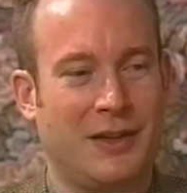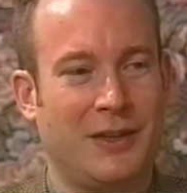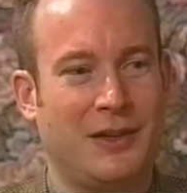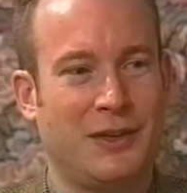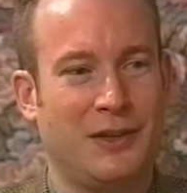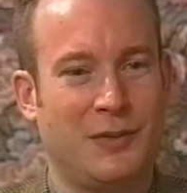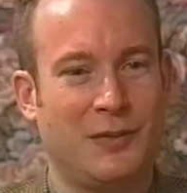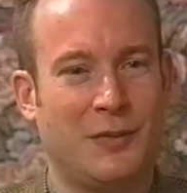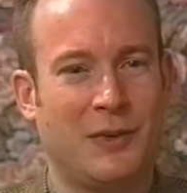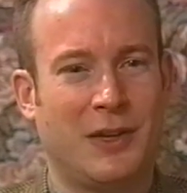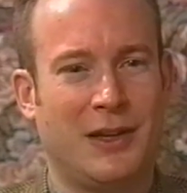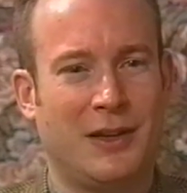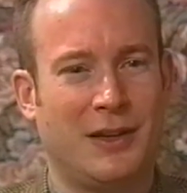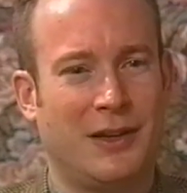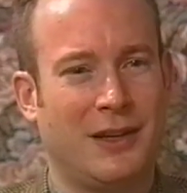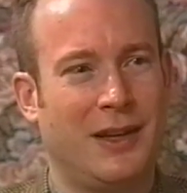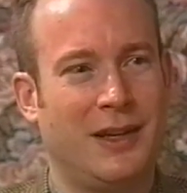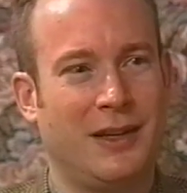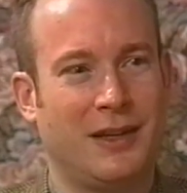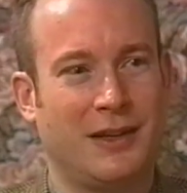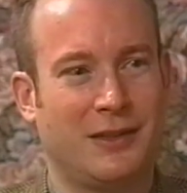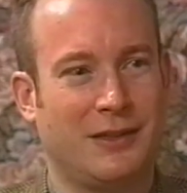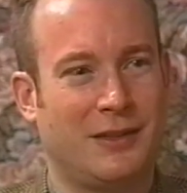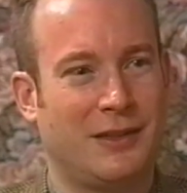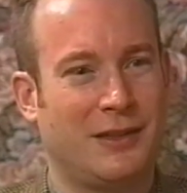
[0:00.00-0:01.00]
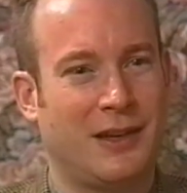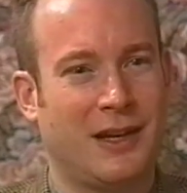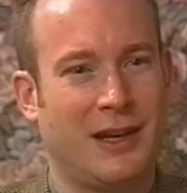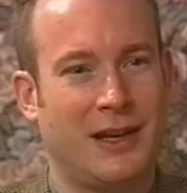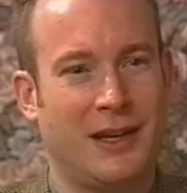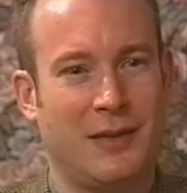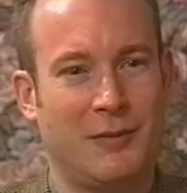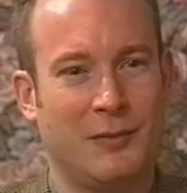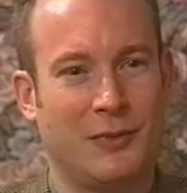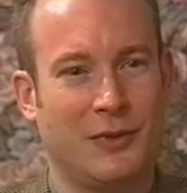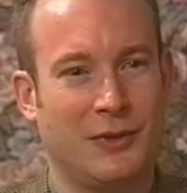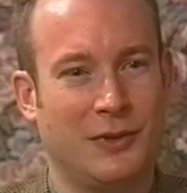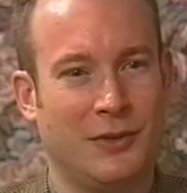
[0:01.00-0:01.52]
I think you might like. It's a guy
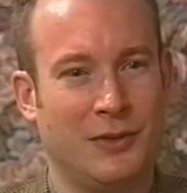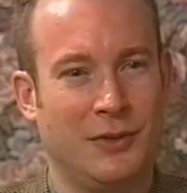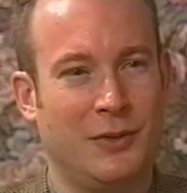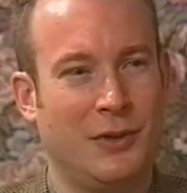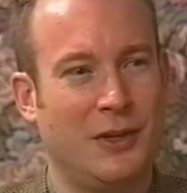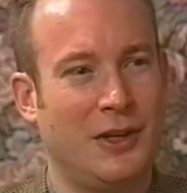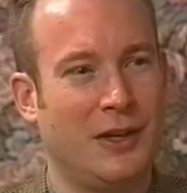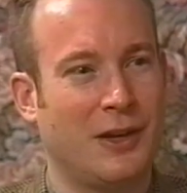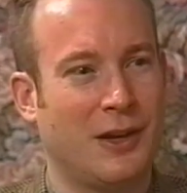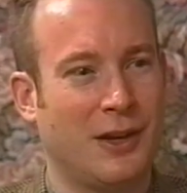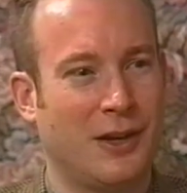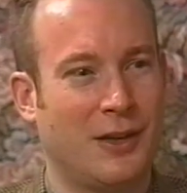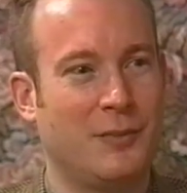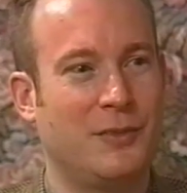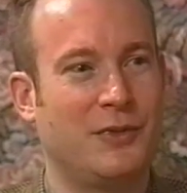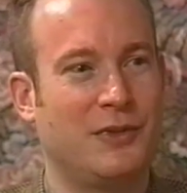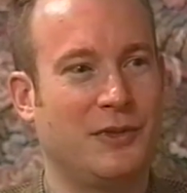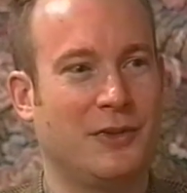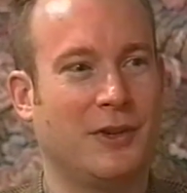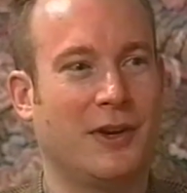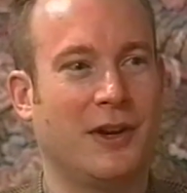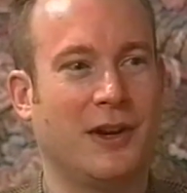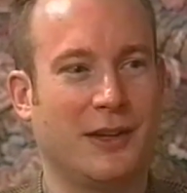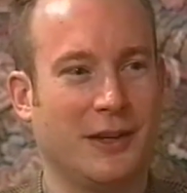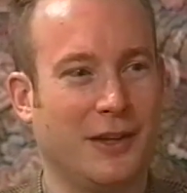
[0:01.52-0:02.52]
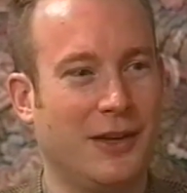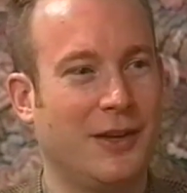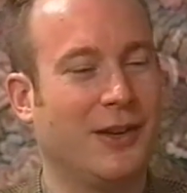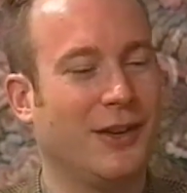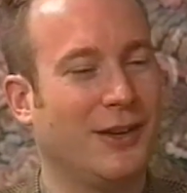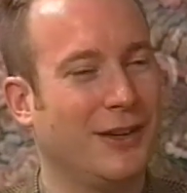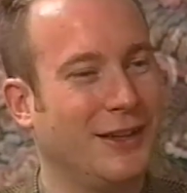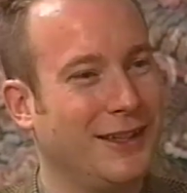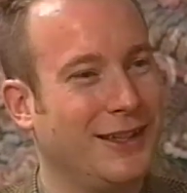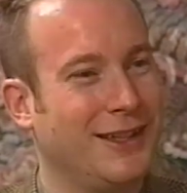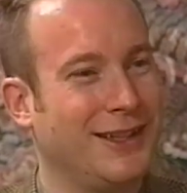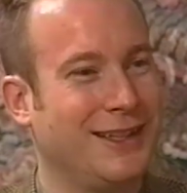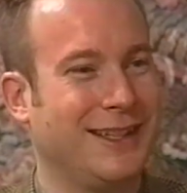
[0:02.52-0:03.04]
named Louis Armstrong. You
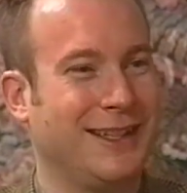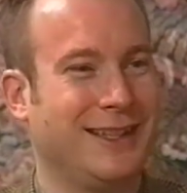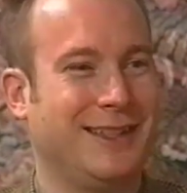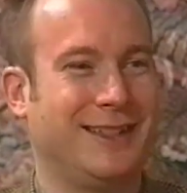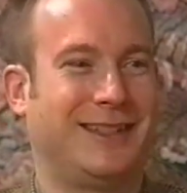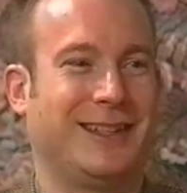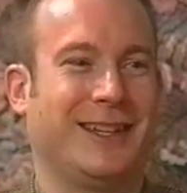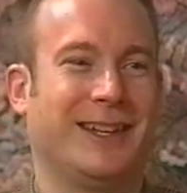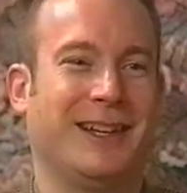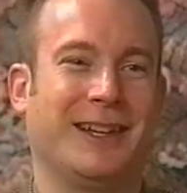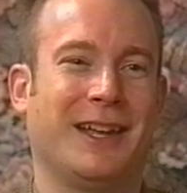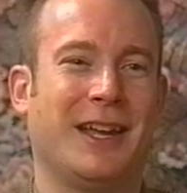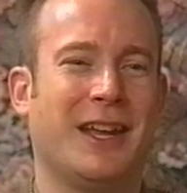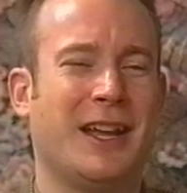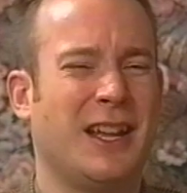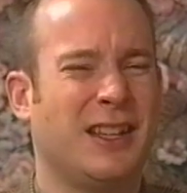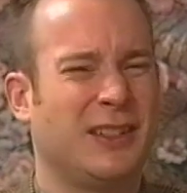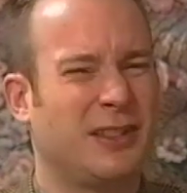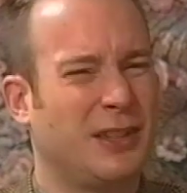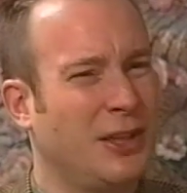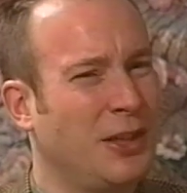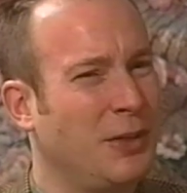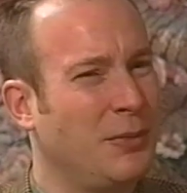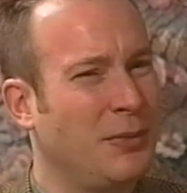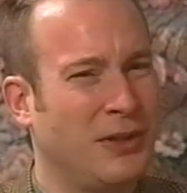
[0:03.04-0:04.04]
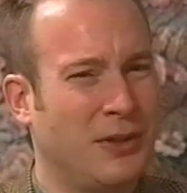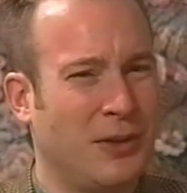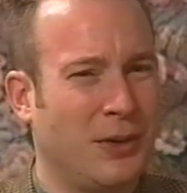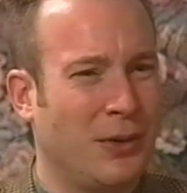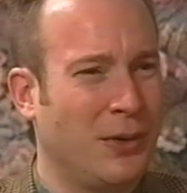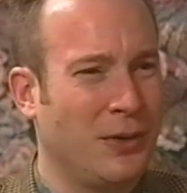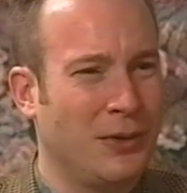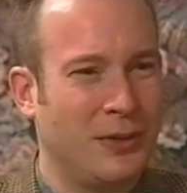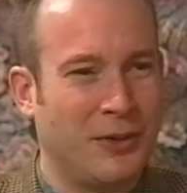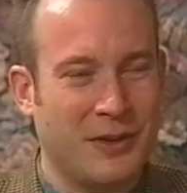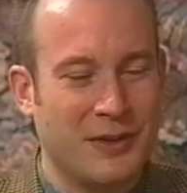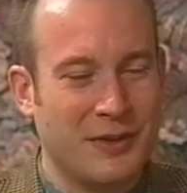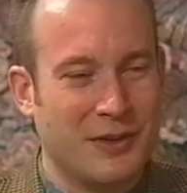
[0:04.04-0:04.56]
know, it's like yeah. it's a little bit
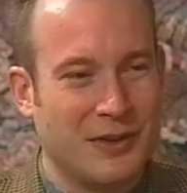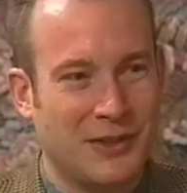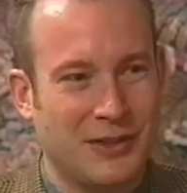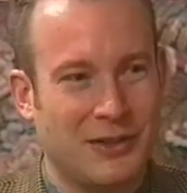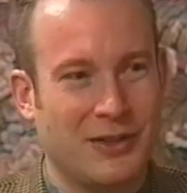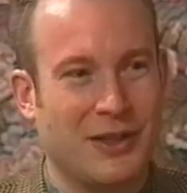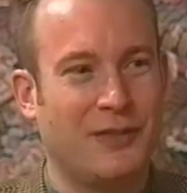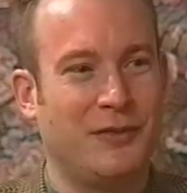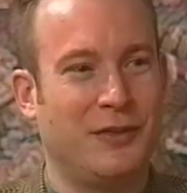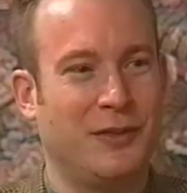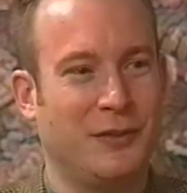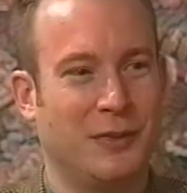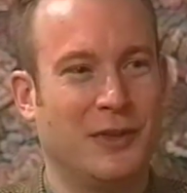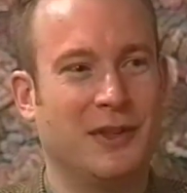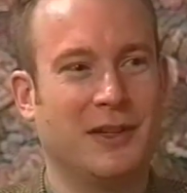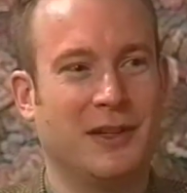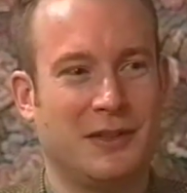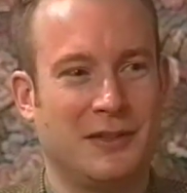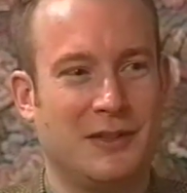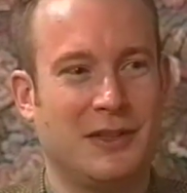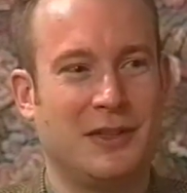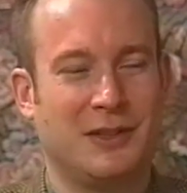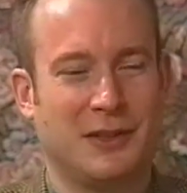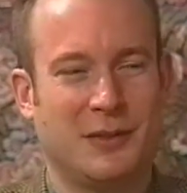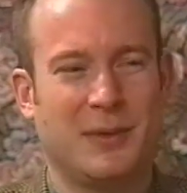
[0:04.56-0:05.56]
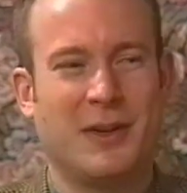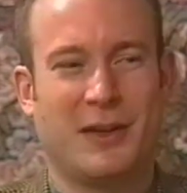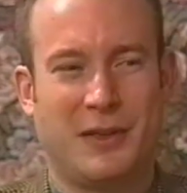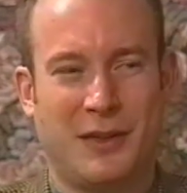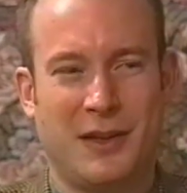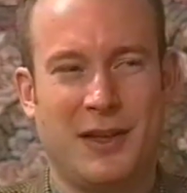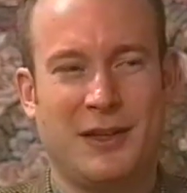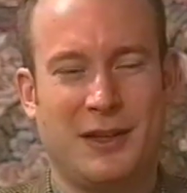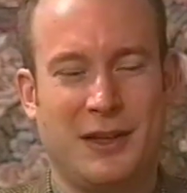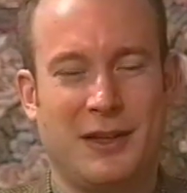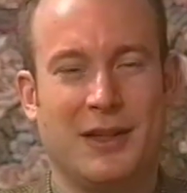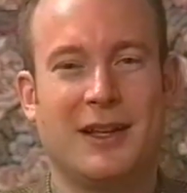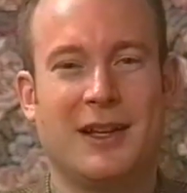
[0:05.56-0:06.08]
older than the stuff you've been listening to. Uh -huh. I
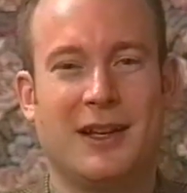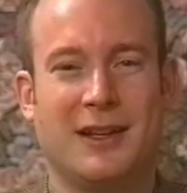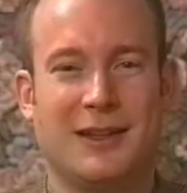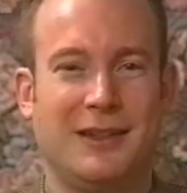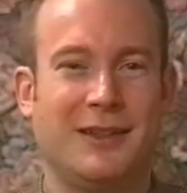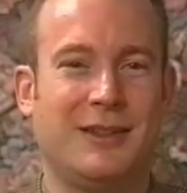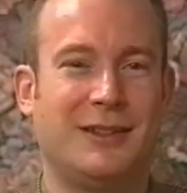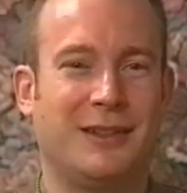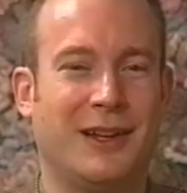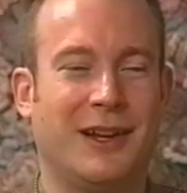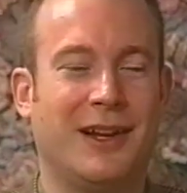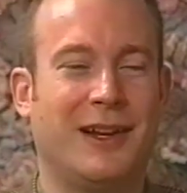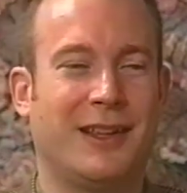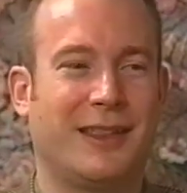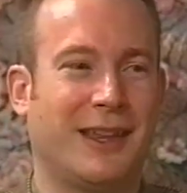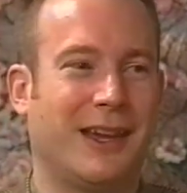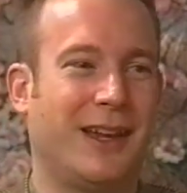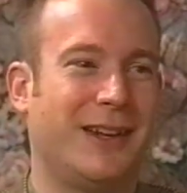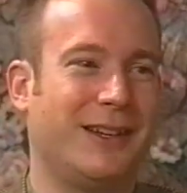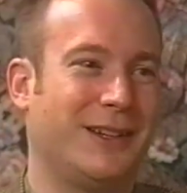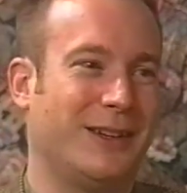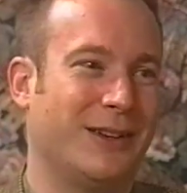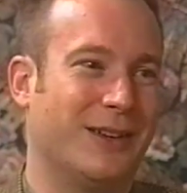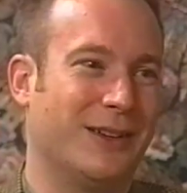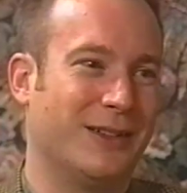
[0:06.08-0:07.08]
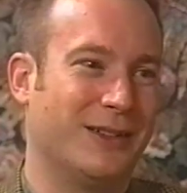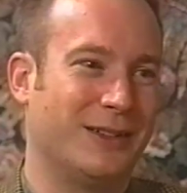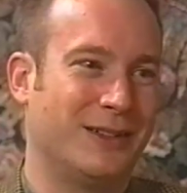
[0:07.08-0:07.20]
uh-huh. think you like you'd like that. You know."